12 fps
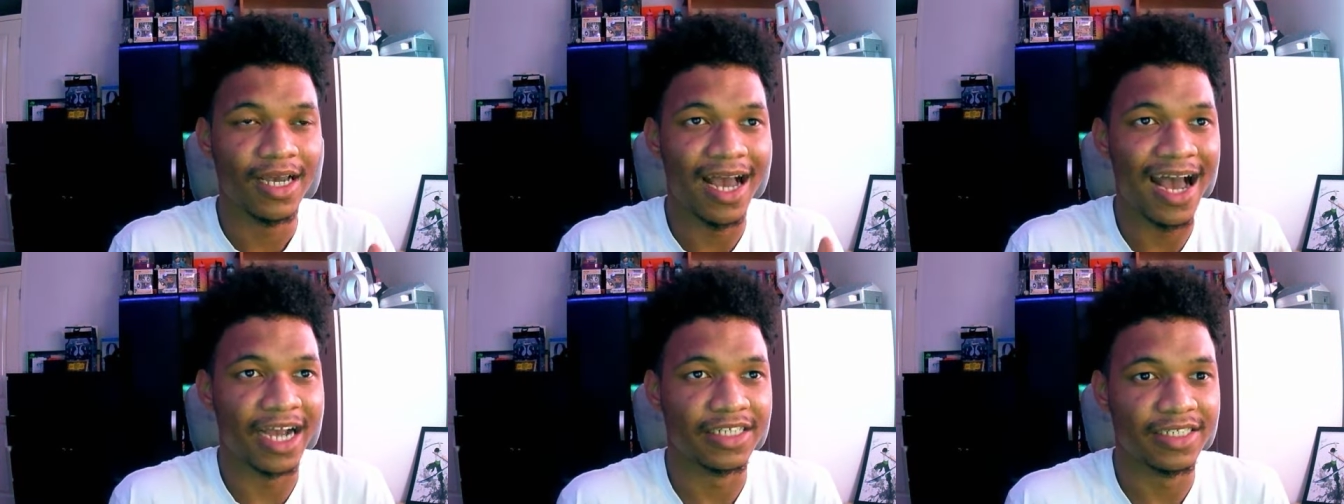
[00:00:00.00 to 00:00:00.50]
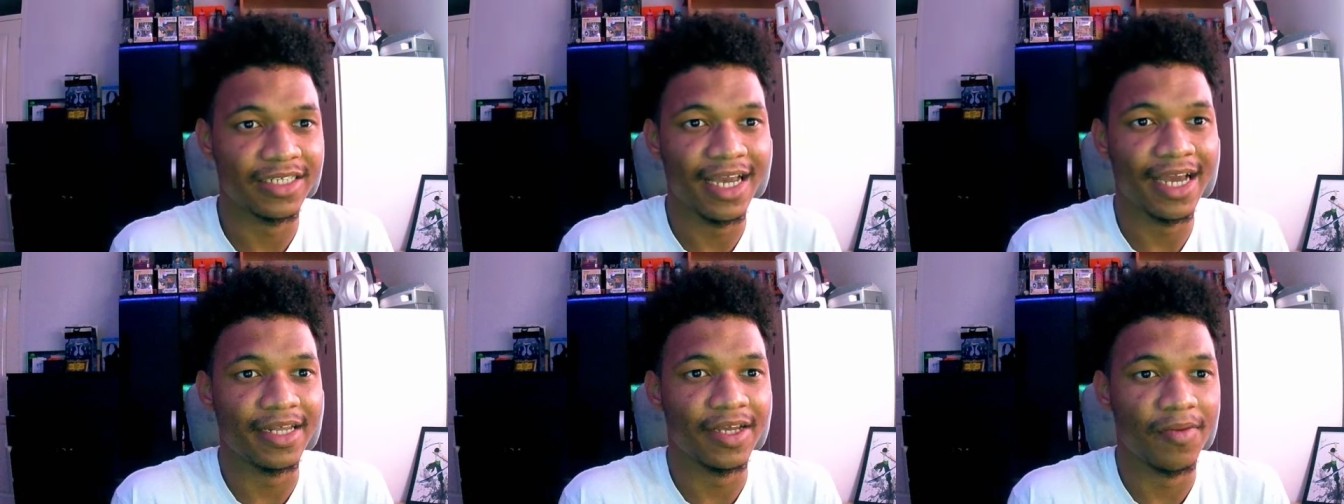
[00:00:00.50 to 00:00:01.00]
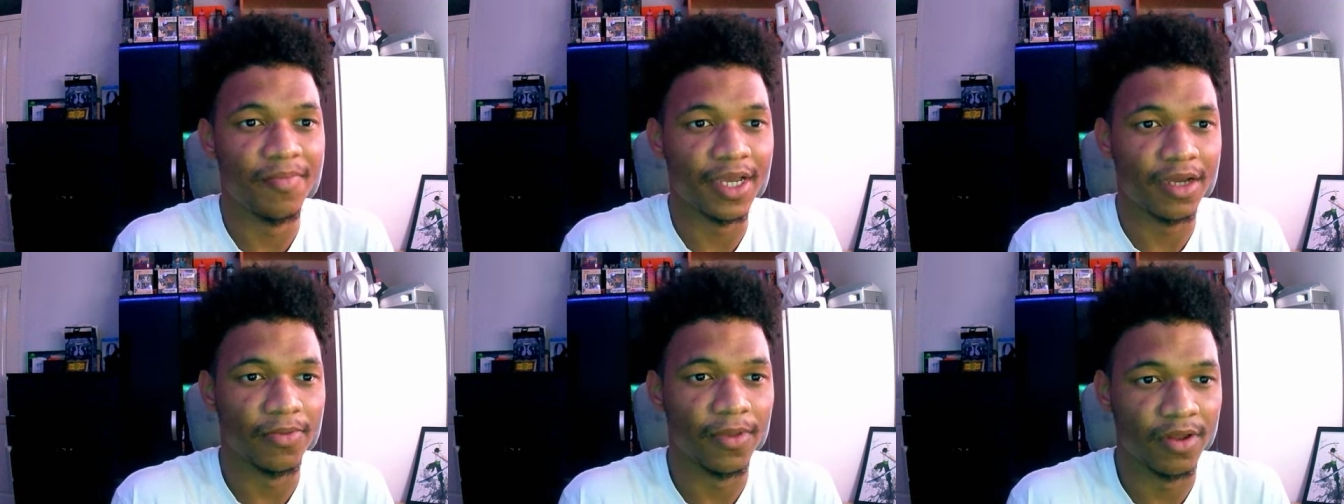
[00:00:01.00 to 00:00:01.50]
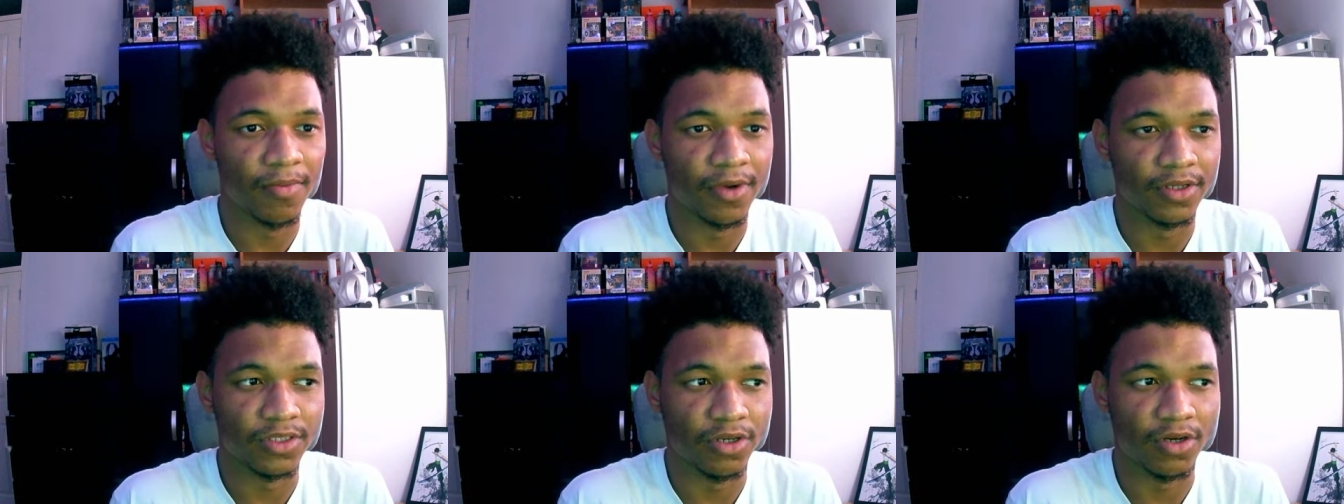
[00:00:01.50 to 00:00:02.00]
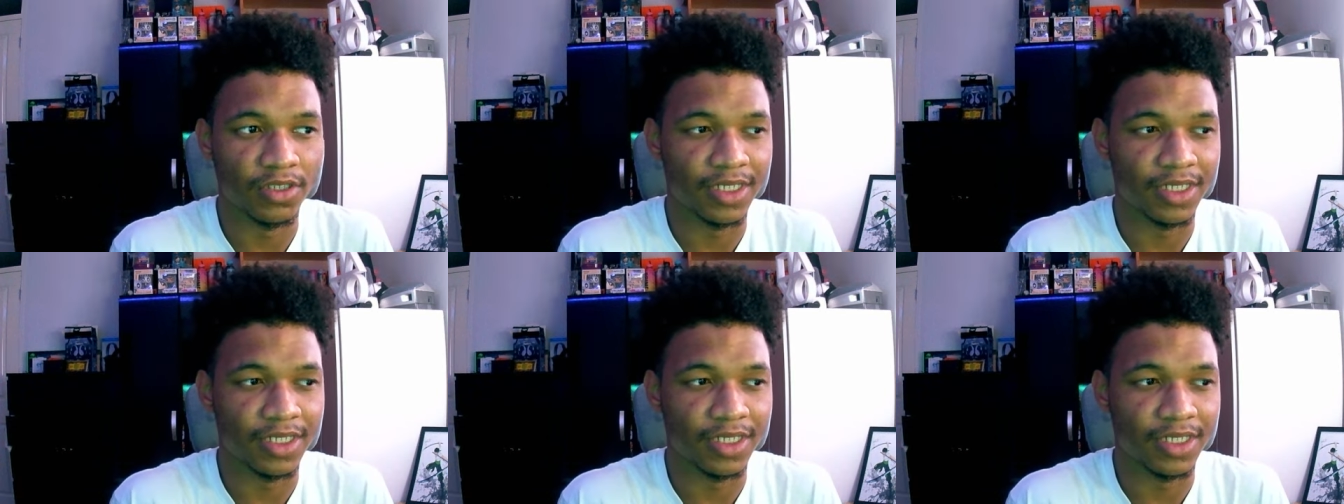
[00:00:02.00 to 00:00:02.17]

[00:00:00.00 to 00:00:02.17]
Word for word: actually edit and make another montage.